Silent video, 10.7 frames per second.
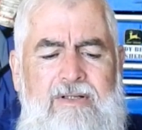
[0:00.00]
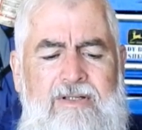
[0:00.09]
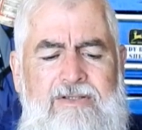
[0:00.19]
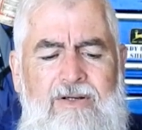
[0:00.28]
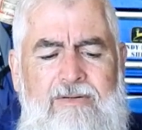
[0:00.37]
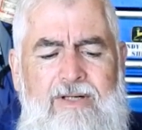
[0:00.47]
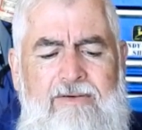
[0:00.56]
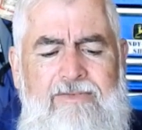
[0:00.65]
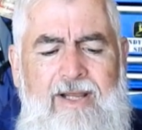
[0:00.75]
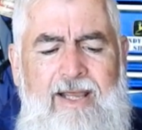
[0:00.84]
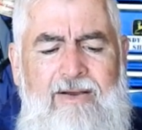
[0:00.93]
There's not
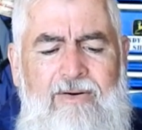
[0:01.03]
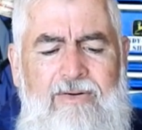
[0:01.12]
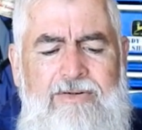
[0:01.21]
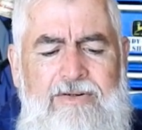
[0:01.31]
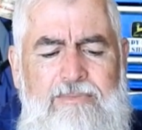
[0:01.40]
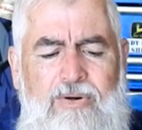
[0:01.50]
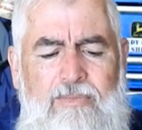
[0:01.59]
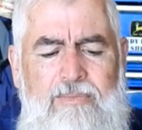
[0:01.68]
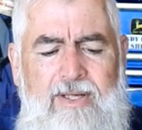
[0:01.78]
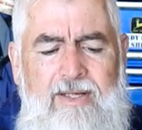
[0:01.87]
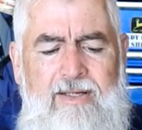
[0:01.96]
enough to hang on to
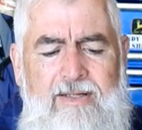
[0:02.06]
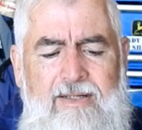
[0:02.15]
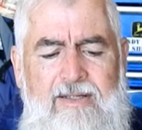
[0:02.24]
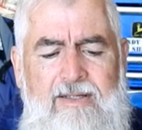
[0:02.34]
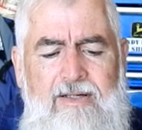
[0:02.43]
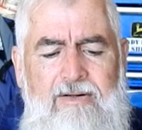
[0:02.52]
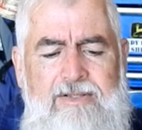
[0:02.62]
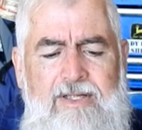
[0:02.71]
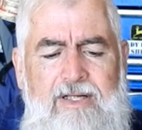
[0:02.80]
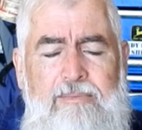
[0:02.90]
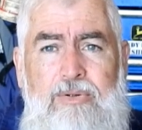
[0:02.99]
properly, and I was
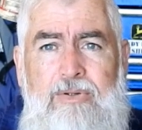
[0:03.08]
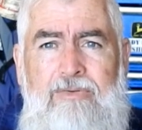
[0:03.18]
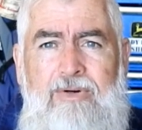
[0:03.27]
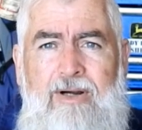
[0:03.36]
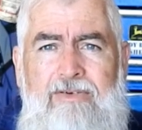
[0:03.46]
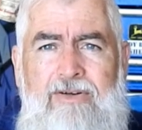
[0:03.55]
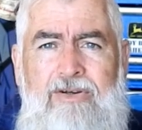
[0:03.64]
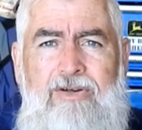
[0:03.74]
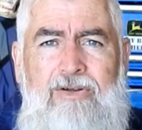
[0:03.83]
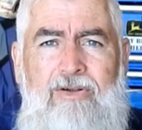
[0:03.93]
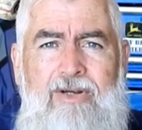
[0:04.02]
thinking of putting a rougher
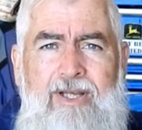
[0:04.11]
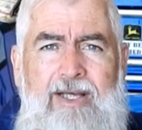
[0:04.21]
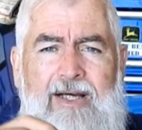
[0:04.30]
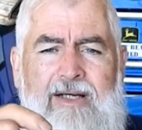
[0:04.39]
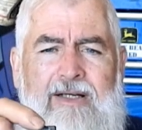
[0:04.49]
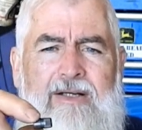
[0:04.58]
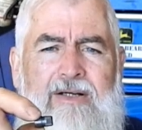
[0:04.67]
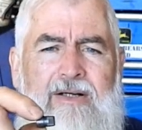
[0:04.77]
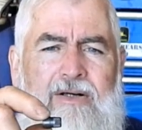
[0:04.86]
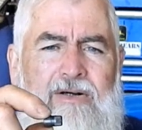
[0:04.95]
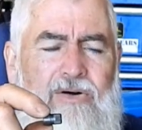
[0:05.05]
knurl on here,
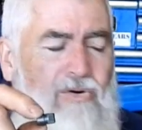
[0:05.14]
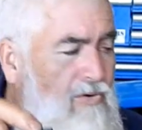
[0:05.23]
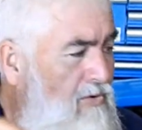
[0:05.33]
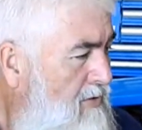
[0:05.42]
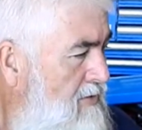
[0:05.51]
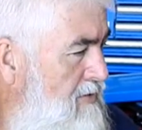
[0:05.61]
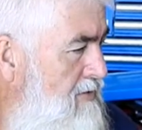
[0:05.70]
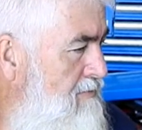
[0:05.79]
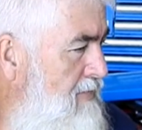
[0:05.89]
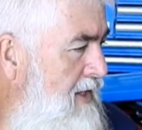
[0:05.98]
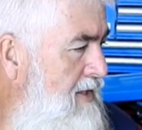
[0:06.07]
or
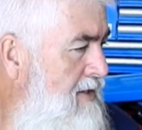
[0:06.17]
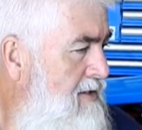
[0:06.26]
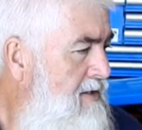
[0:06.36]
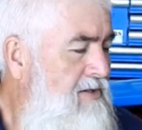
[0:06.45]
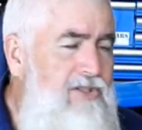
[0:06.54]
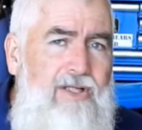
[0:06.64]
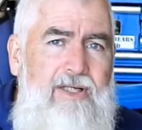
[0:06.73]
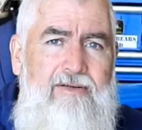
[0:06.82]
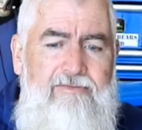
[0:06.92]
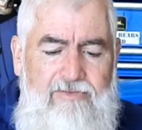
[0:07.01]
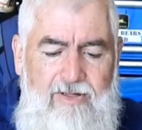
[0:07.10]
making a little
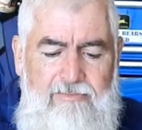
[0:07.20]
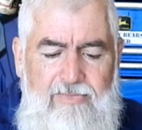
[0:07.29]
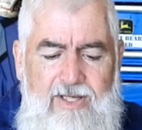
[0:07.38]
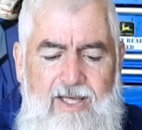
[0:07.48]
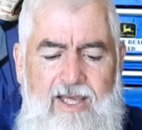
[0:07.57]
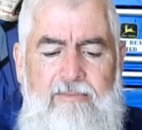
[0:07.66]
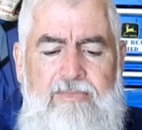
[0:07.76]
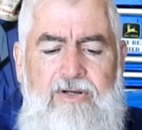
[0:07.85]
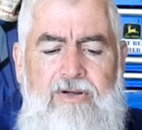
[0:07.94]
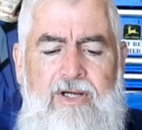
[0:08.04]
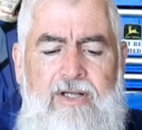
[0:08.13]
sleeve for up the cam,
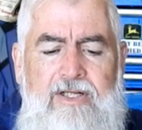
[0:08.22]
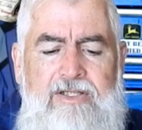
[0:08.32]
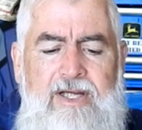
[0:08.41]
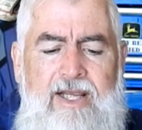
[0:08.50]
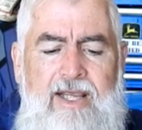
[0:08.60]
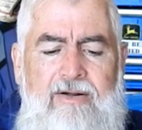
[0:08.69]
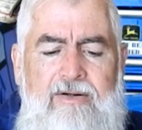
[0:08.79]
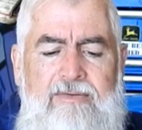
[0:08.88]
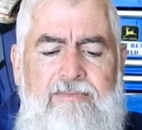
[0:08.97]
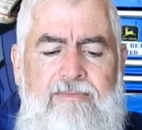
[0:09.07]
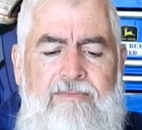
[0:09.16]
turning this down
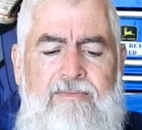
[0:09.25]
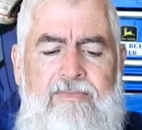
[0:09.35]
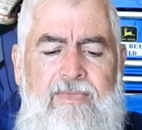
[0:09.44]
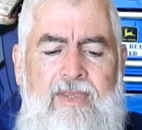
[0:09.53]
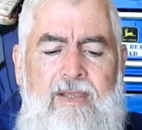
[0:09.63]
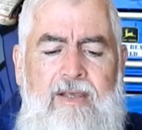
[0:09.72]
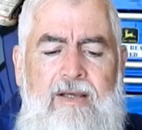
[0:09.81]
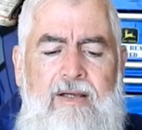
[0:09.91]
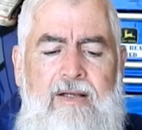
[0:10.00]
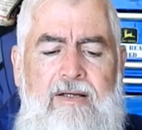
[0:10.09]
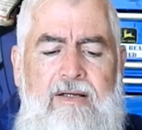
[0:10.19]

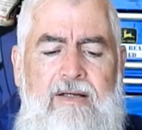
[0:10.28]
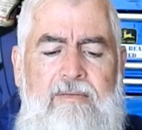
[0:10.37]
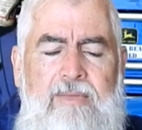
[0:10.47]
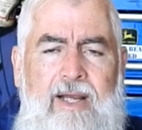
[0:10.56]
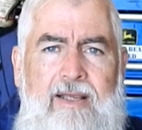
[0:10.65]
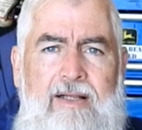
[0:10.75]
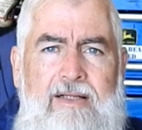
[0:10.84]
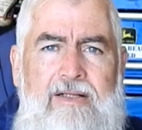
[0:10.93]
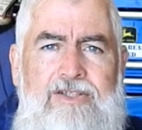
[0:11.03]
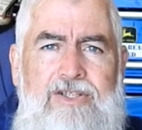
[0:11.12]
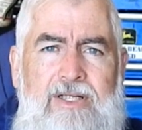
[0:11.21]
and making a
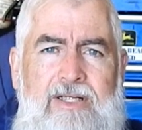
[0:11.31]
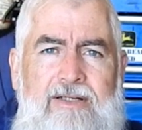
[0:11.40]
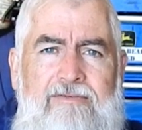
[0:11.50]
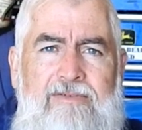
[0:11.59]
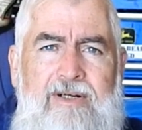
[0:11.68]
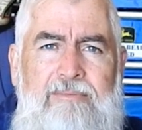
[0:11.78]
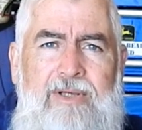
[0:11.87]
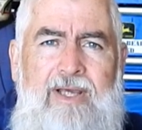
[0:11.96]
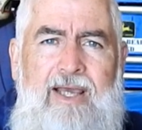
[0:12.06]
little sleeve for up the